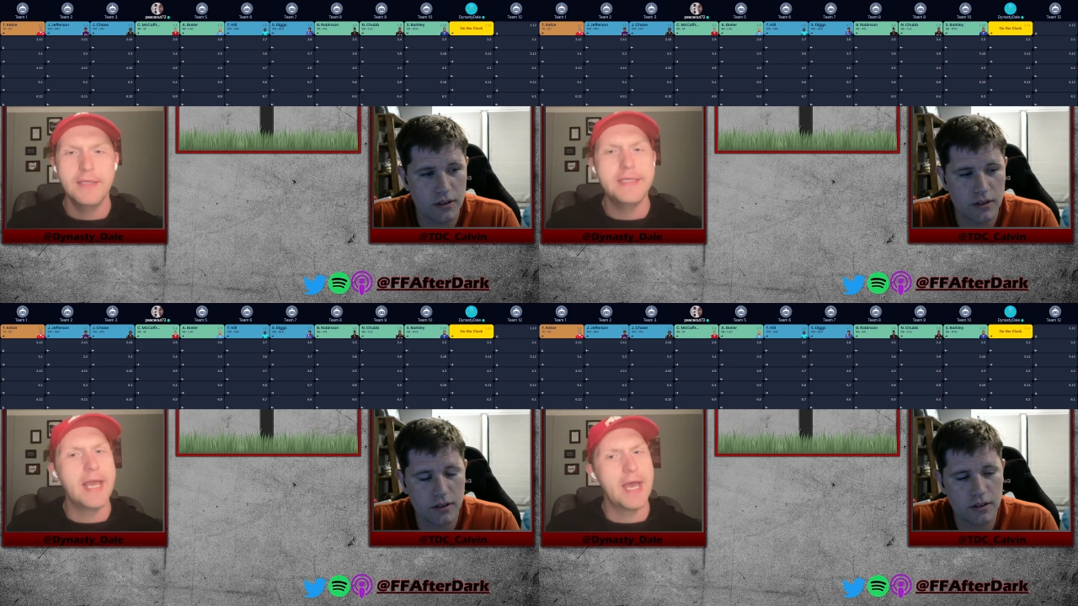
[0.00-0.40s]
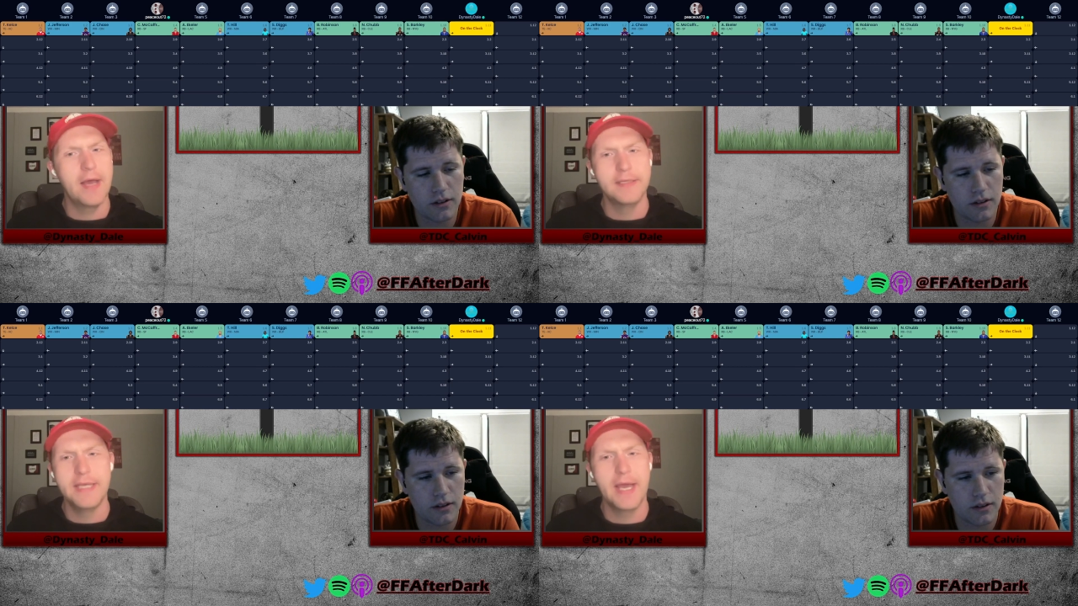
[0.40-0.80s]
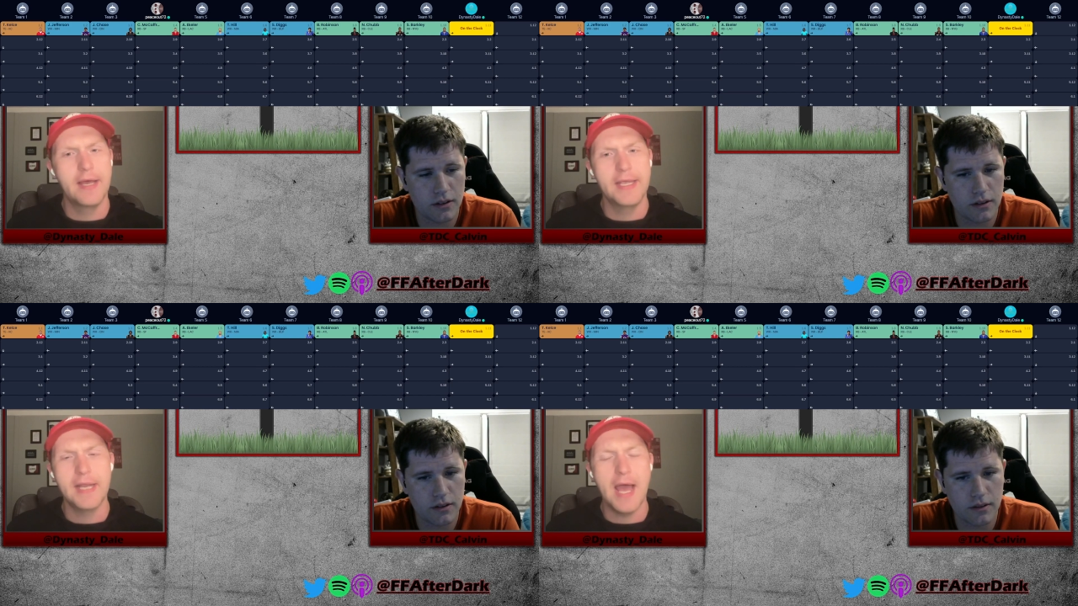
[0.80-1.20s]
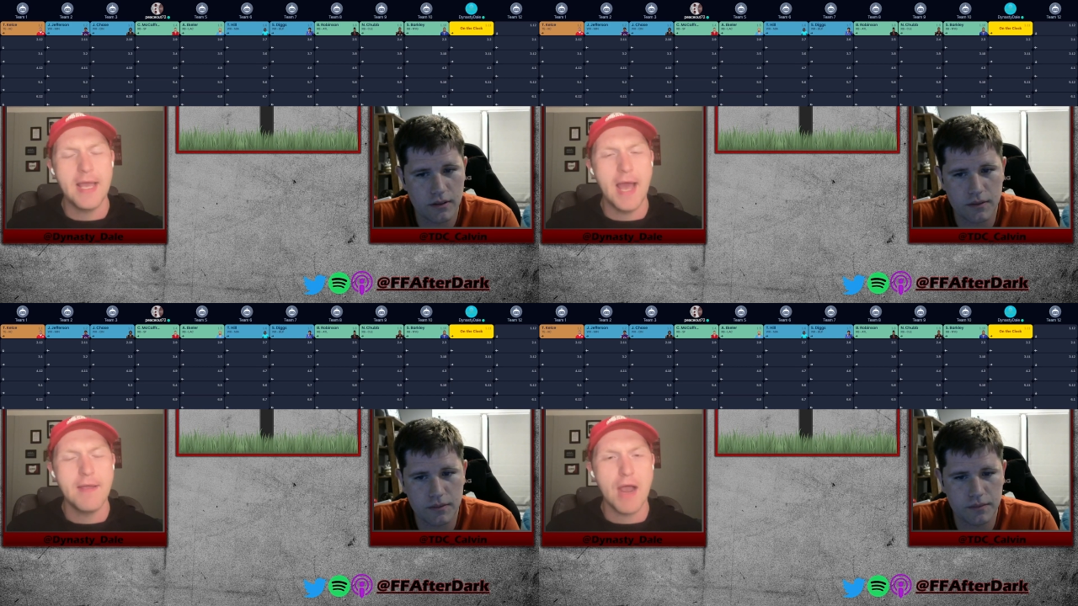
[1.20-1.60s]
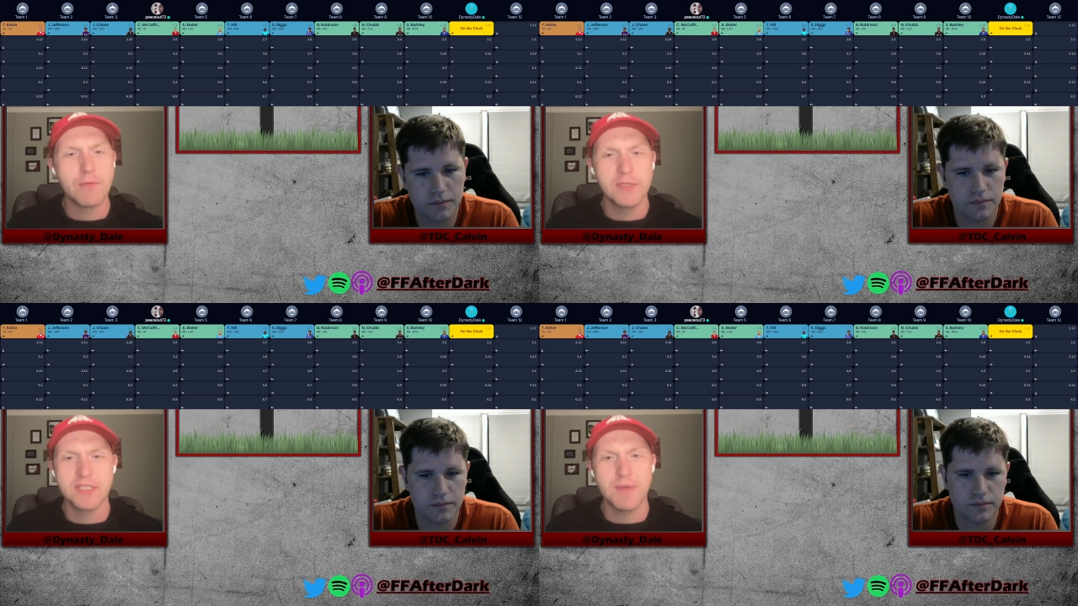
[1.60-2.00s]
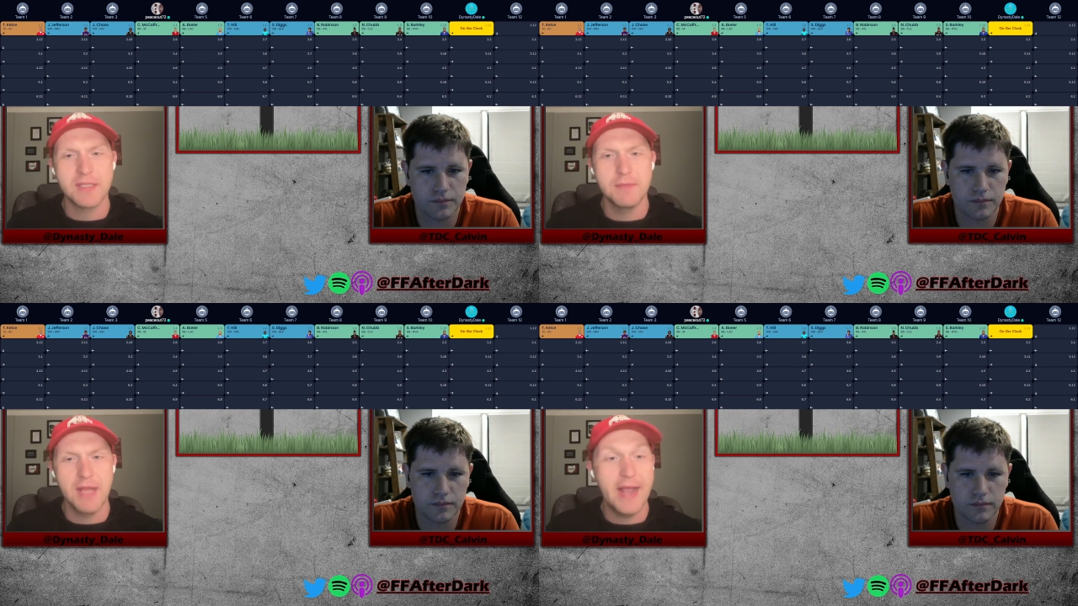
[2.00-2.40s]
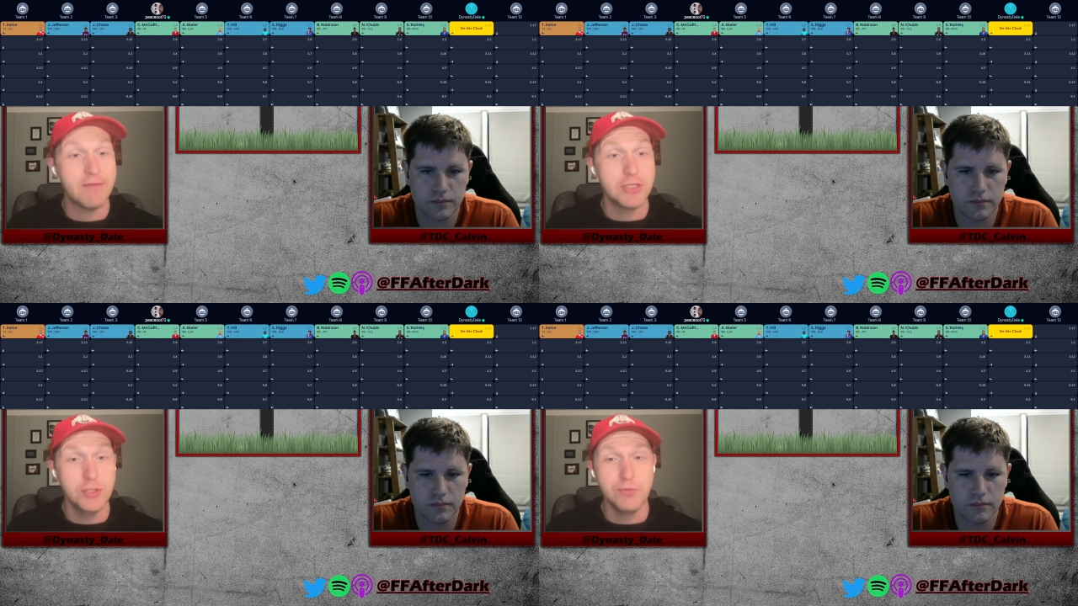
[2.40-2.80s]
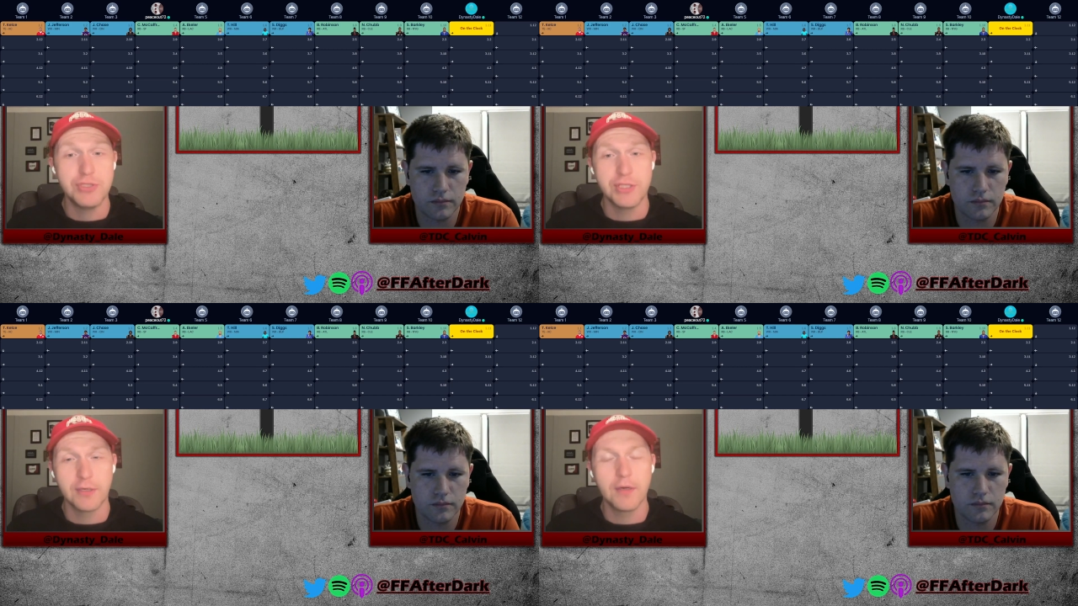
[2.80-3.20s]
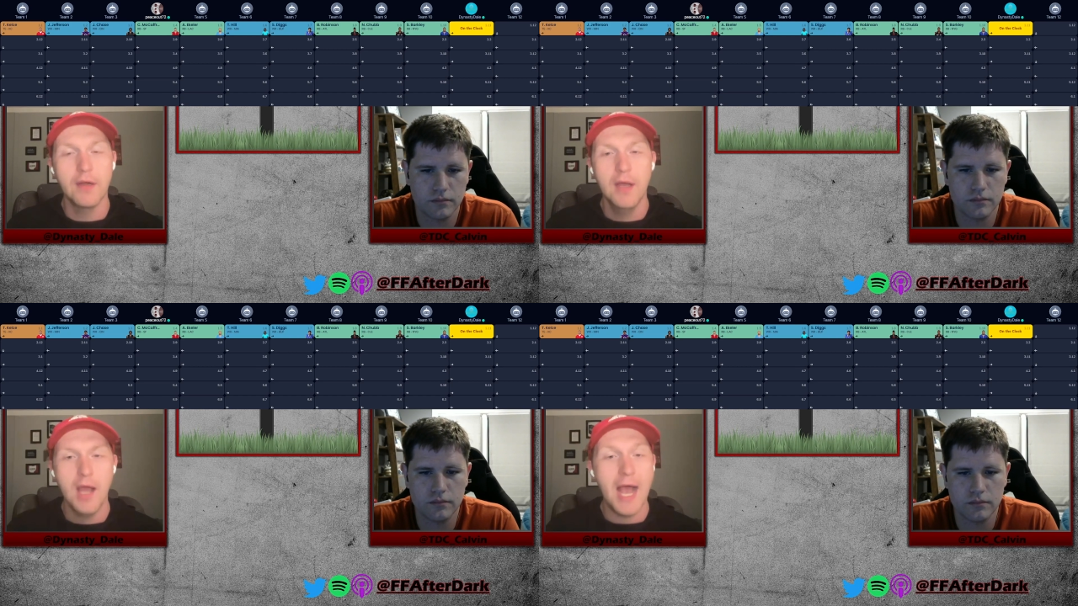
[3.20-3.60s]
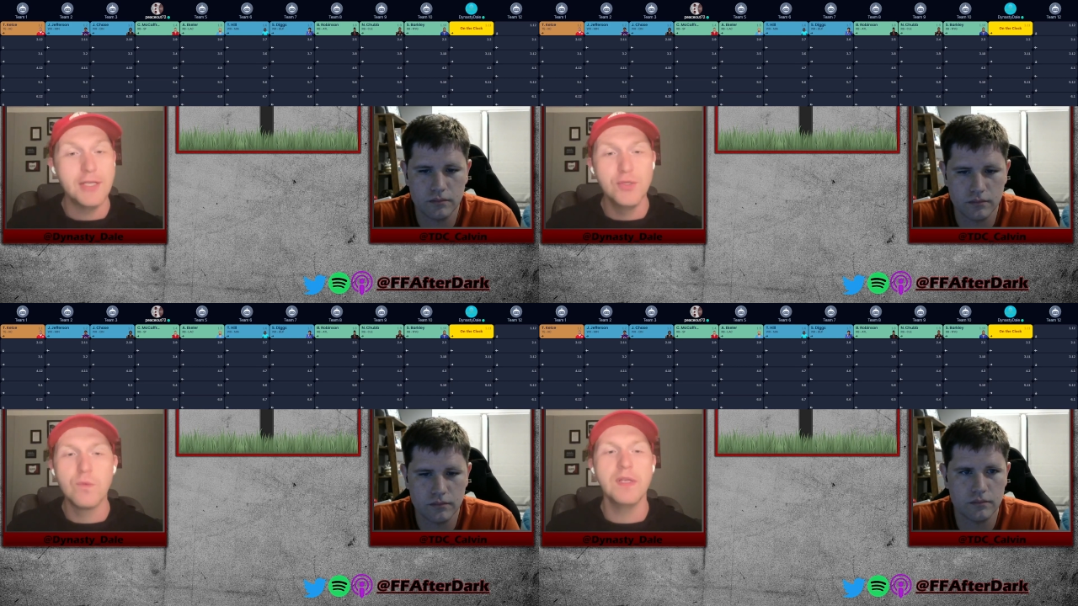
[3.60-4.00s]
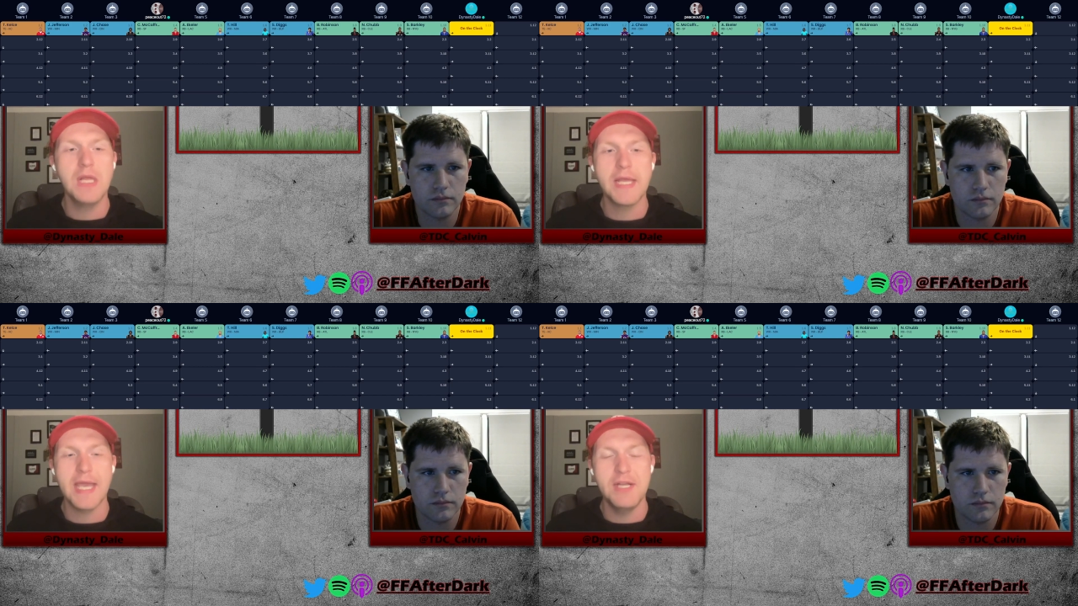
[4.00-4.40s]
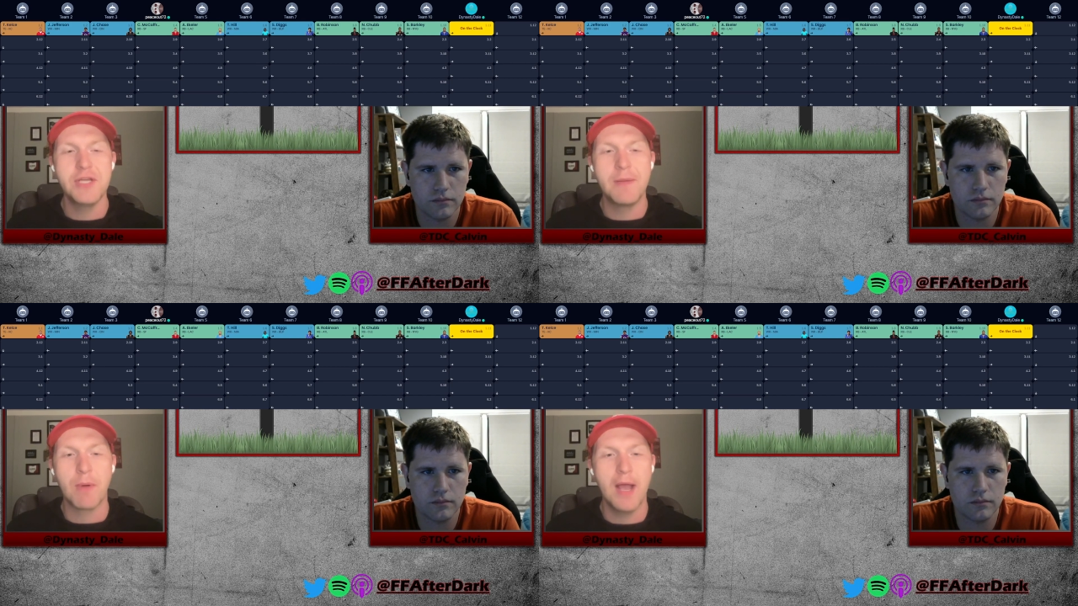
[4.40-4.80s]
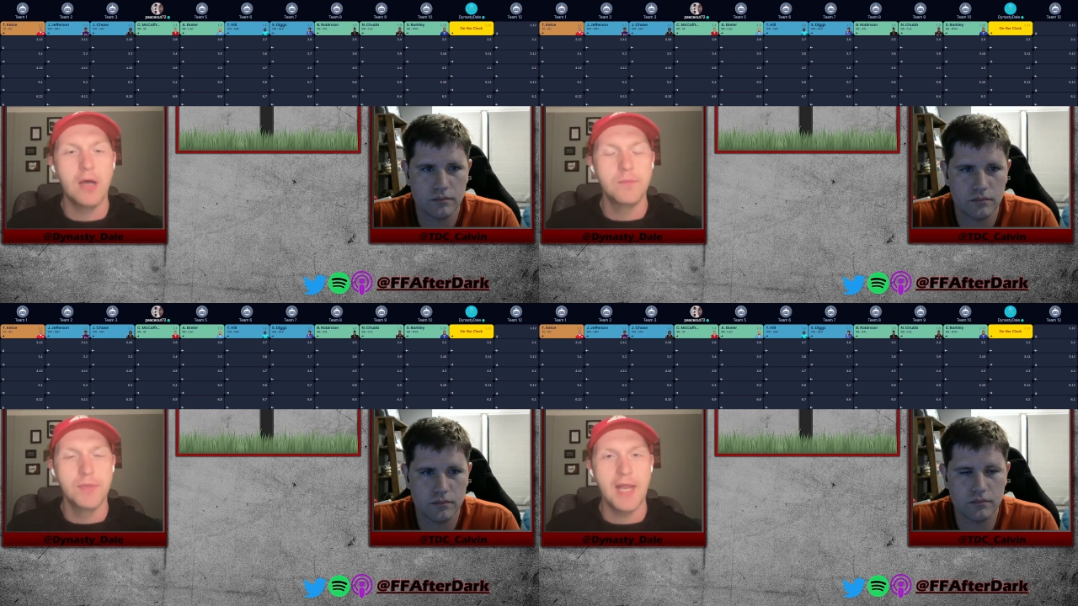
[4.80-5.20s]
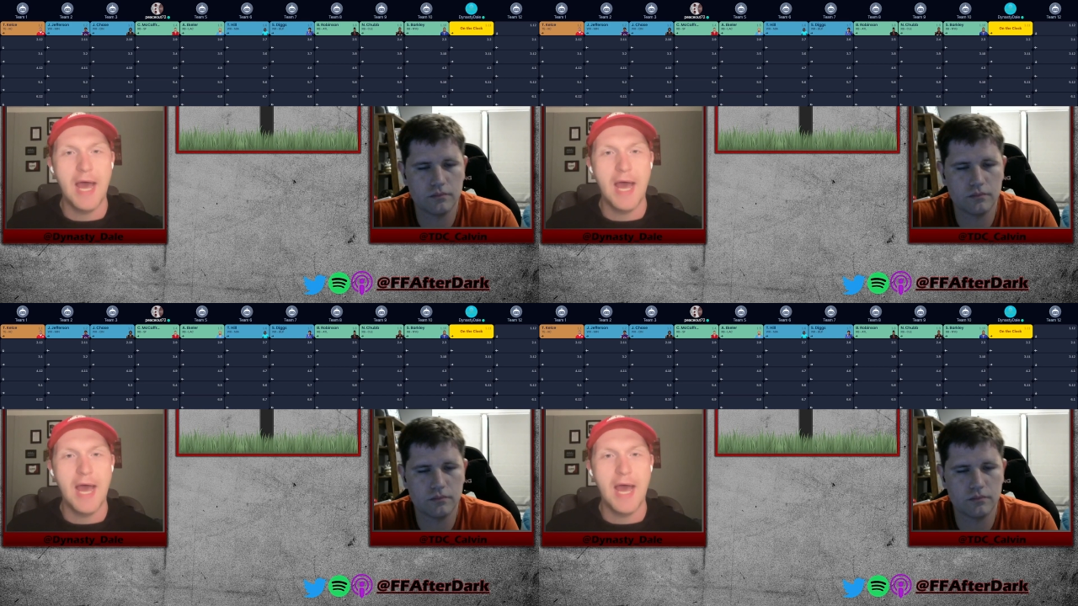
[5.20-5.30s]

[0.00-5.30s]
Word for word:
Speaker 1: yeah, yeah, and I, I, I really expect him to have a huge year. I do really like AJ Brown, but